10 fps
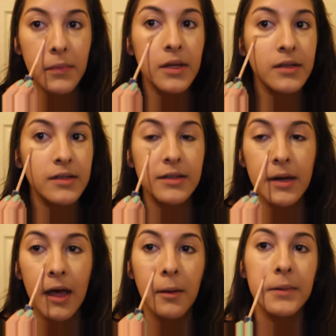It's just going
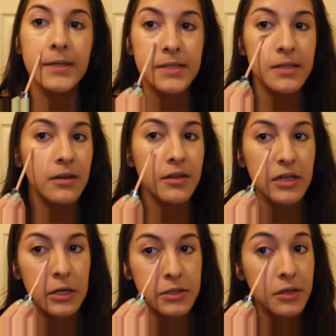to help conceal the
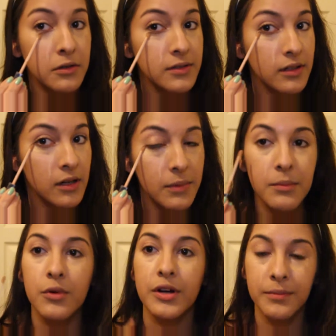dark circles a little
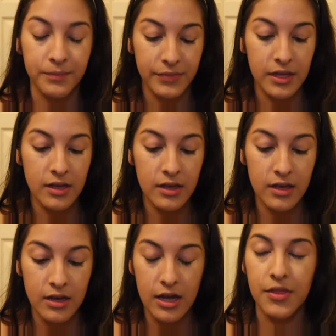bit more.
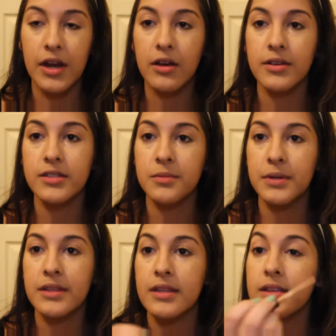And then I also
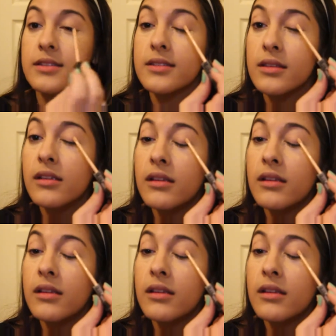put this